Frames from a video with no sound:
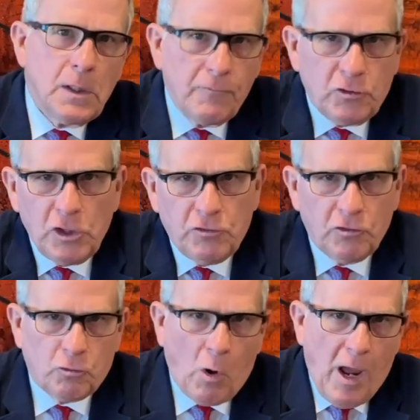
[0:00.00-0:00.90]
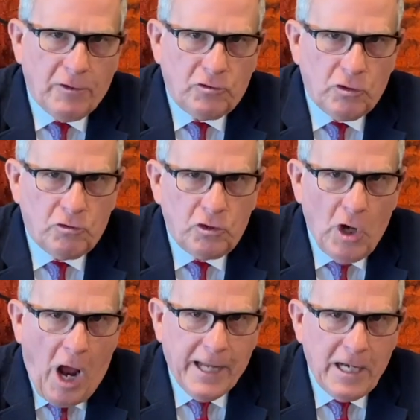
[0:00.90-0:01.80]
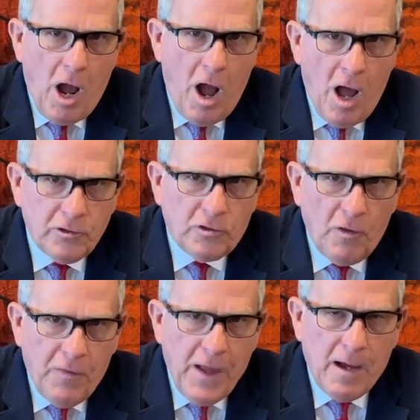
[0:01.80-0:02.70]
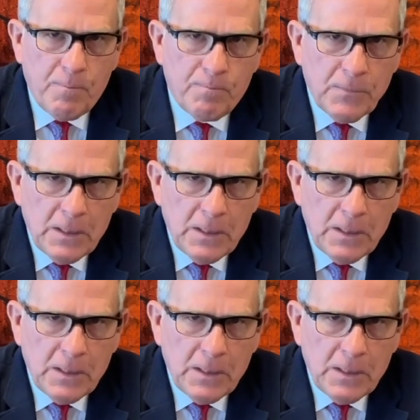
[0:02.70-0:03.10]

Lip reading: of Jesus Christ should shine unto them.